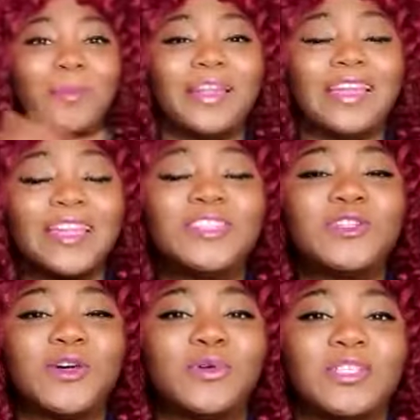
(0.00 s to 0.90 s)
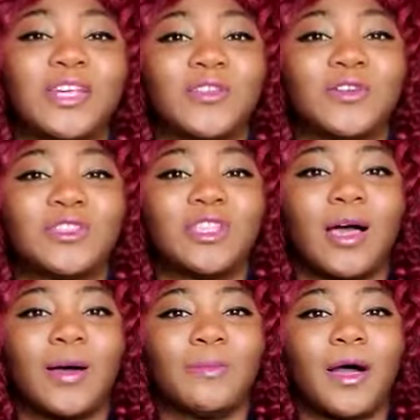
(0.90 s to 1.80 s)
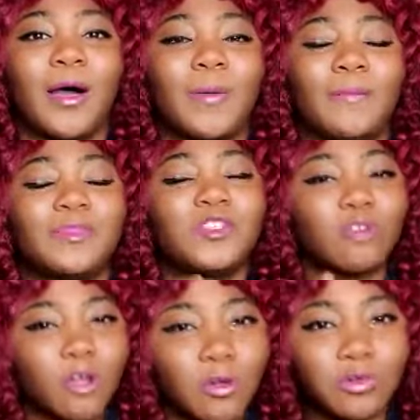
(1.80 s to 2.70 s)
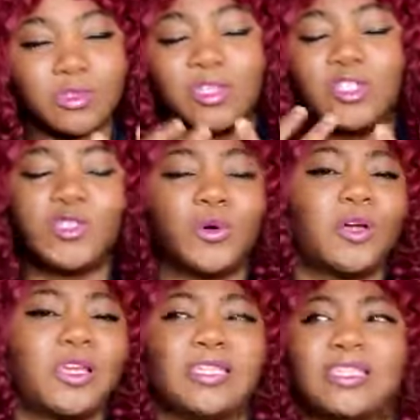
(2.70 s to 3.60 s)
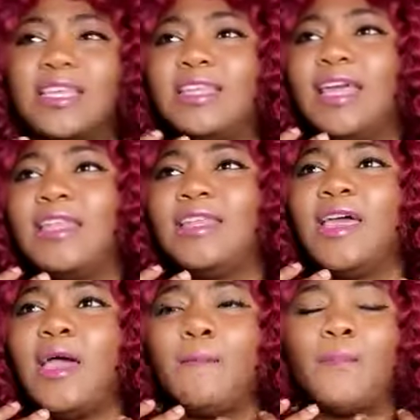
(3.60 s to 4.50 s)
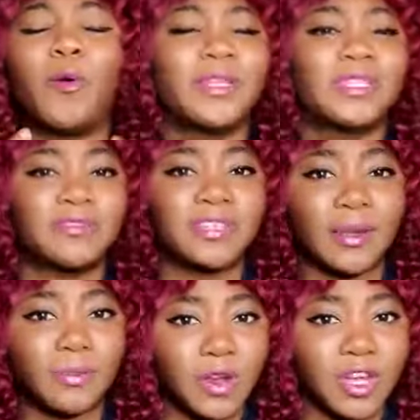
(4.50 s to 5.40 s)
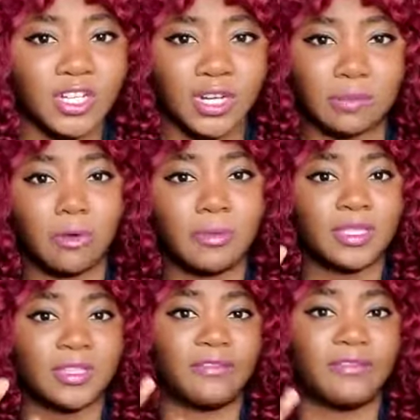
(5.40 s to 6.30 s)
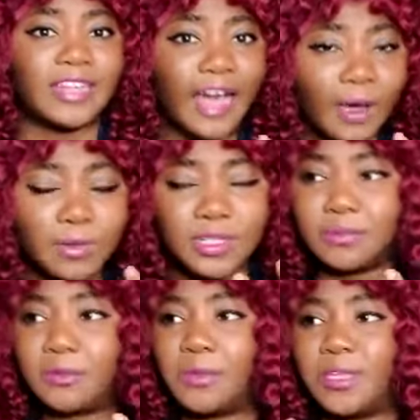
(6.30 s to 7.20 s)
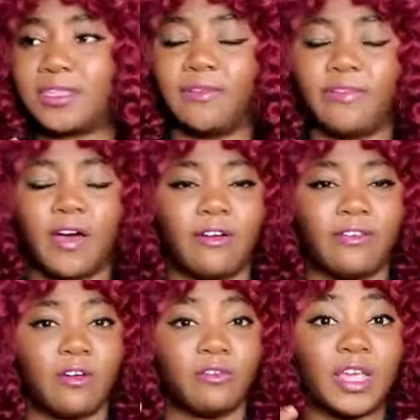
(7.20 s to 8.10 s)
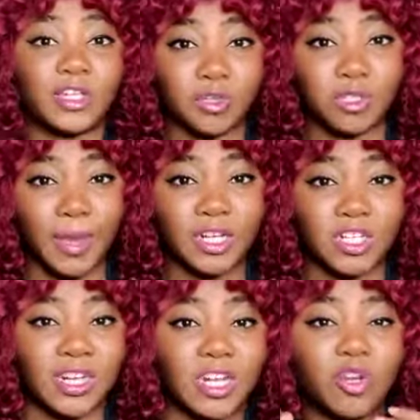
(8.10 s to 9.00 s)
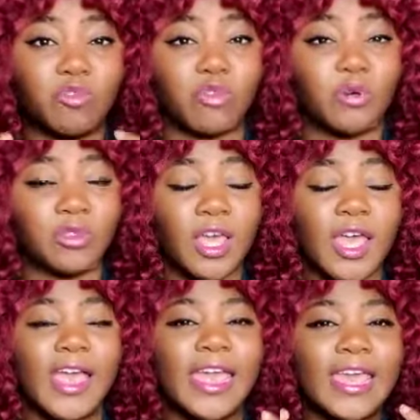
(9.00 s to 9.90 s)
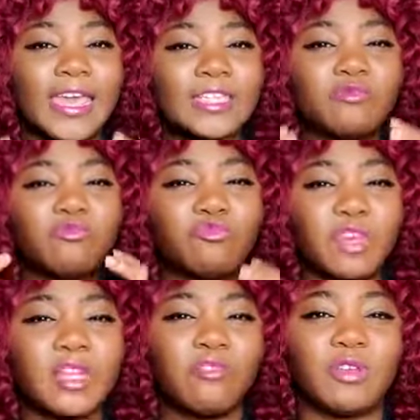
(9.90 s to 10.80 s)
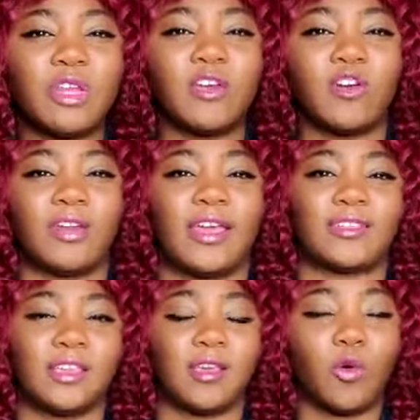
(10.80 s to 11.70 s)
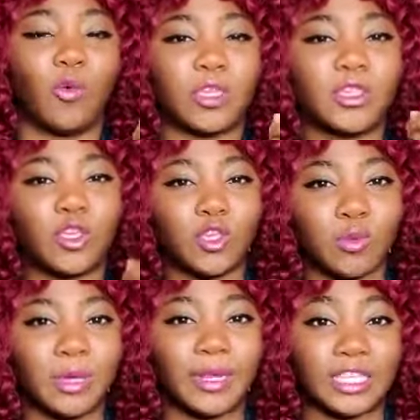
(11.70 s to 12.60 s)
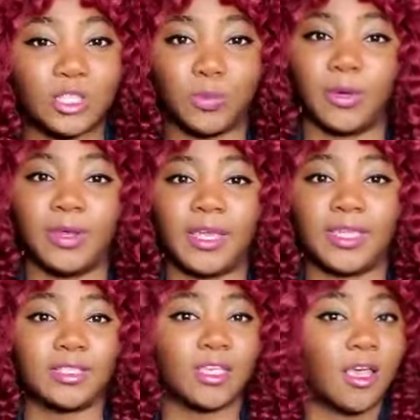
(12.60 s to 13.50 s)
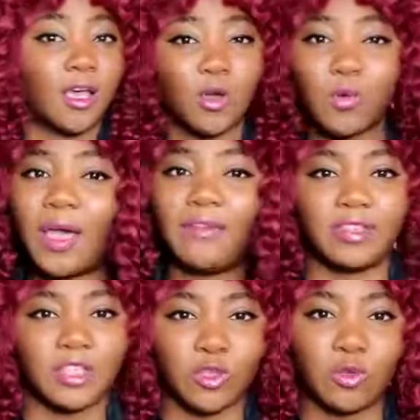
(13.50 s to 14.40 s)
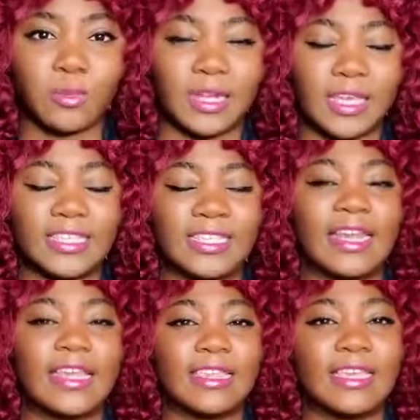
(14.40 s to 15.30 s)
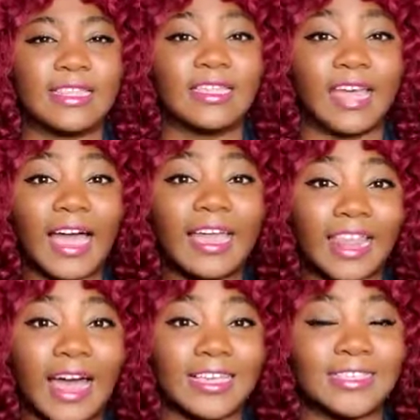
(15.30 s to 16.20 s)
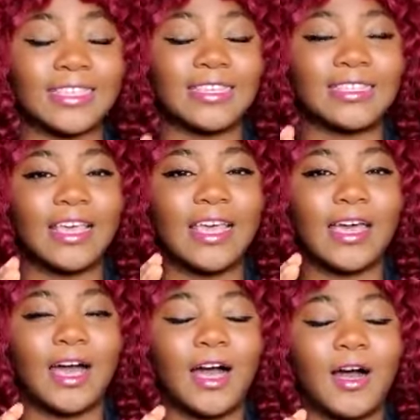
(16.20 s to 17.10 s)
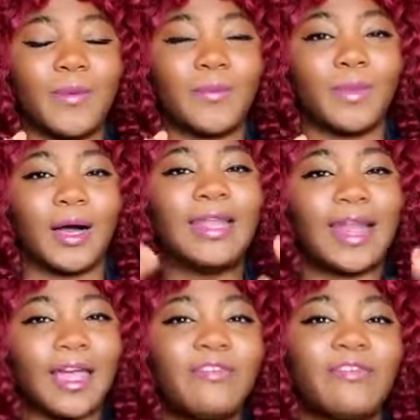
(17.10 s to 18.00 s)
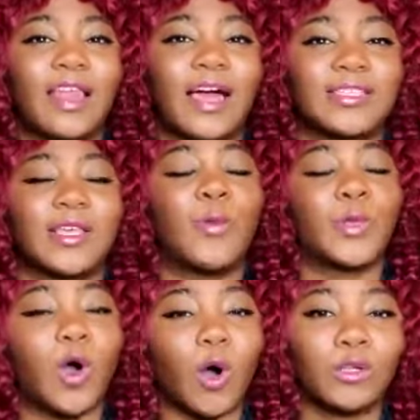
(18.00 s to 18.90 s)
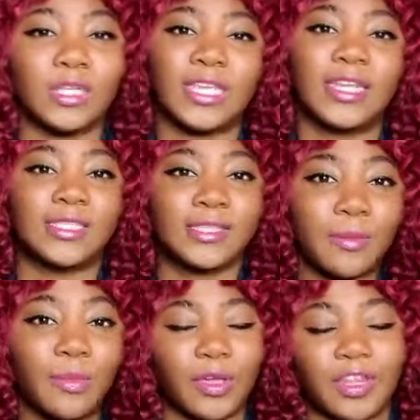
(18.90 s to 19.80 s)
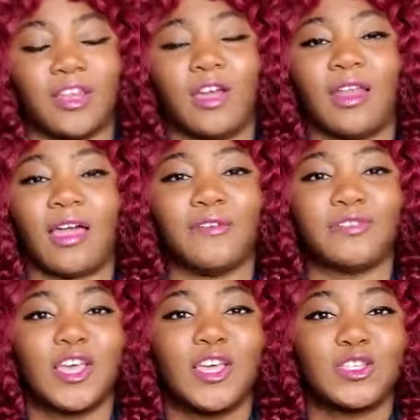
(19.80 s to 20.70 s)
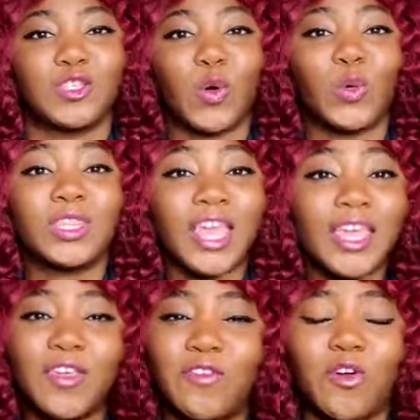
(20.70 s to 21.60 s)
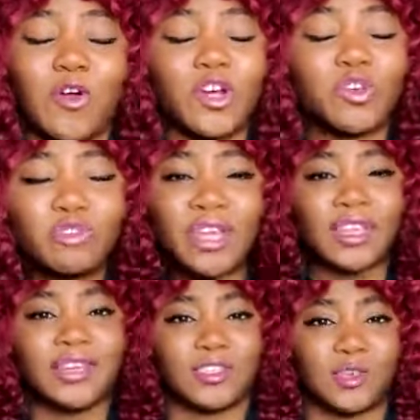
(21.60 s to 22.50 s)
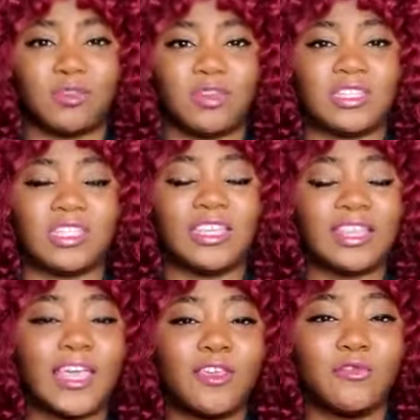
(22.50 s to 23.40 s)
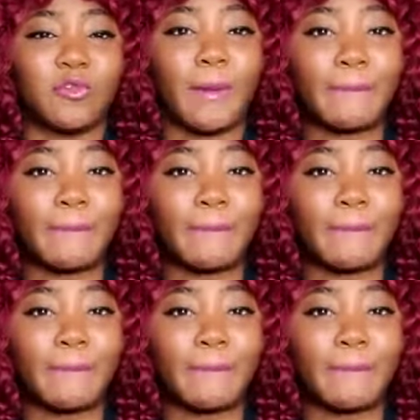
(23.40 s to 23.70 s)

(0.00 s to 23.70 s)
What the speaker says: But getting to know each other's struggles and joys and moments of celebration and moments of doubt and moments of introspection and growth. It's really, really connecting with the human experience, whoever the human is. And I think that class is a life class that we all need at some point in our lives. So thank you for creating this community. Thank you for